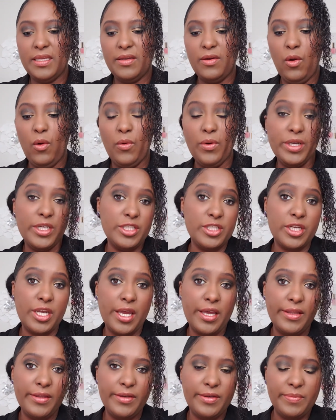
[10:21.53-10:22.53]
orange
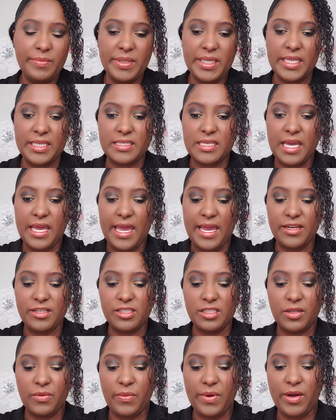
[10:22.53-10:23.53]
color, because I
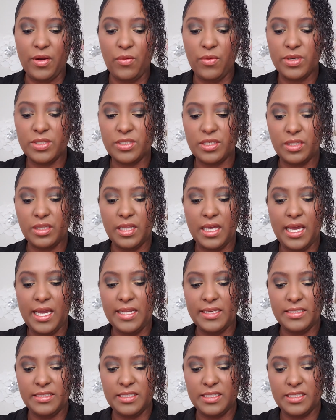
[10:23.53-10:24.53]
actually wear orange a
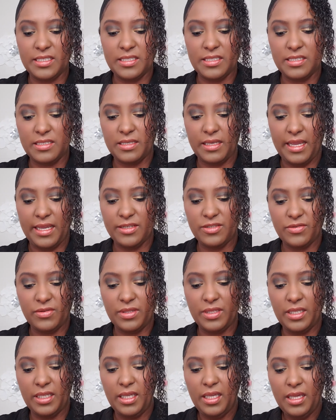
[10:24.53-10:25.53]
lot, just
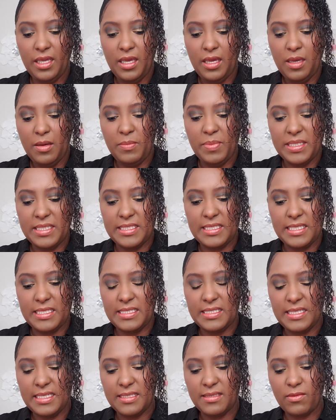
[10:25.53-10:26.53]
naturally. but
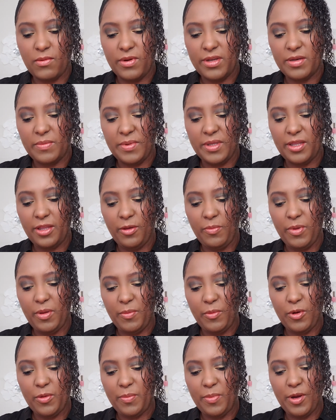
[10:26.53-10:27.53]
since it's going to be a little
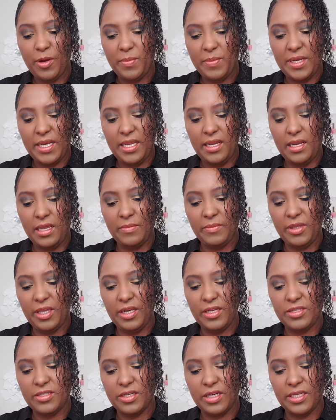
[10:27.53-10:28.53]
bit more permanent, I'm going
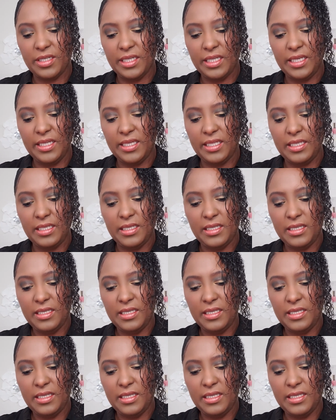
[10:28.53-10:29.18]
to darken it.